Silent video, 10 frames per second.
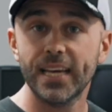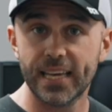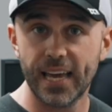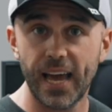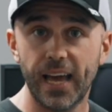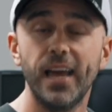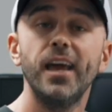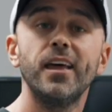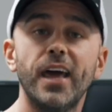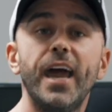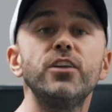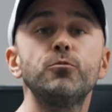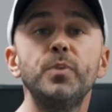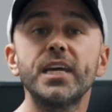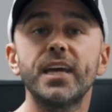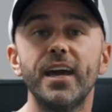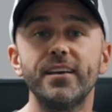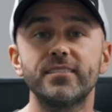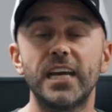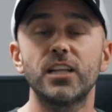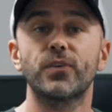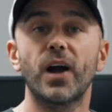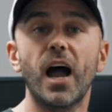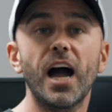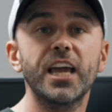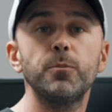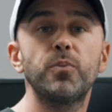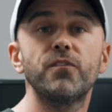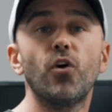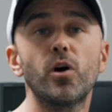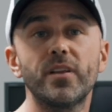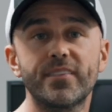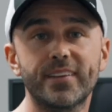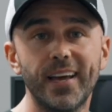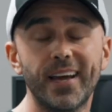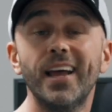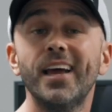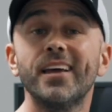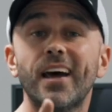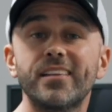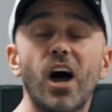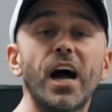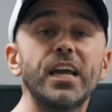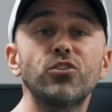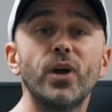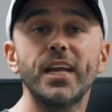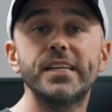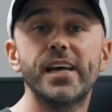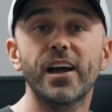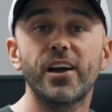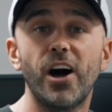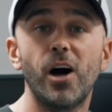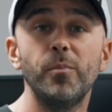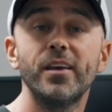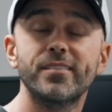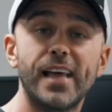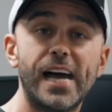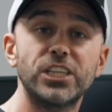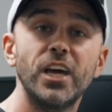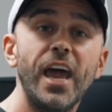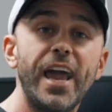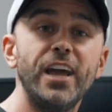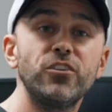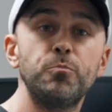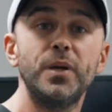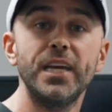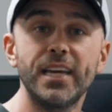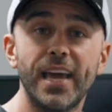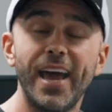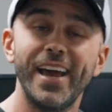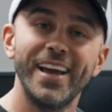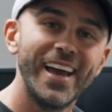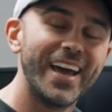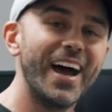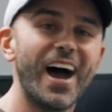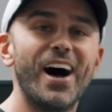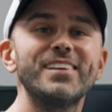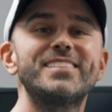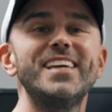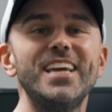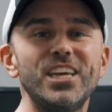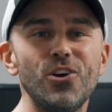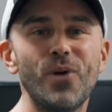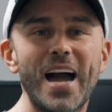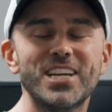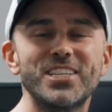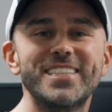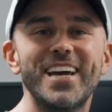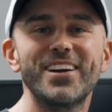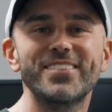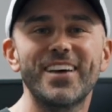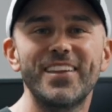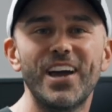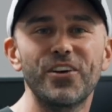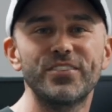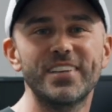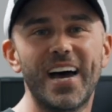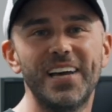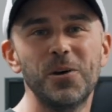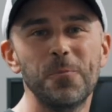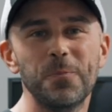The HPK stands for Hockey Performance Kit. That's hockeytraining.com/HPK, and I'll see you action takers on the other side.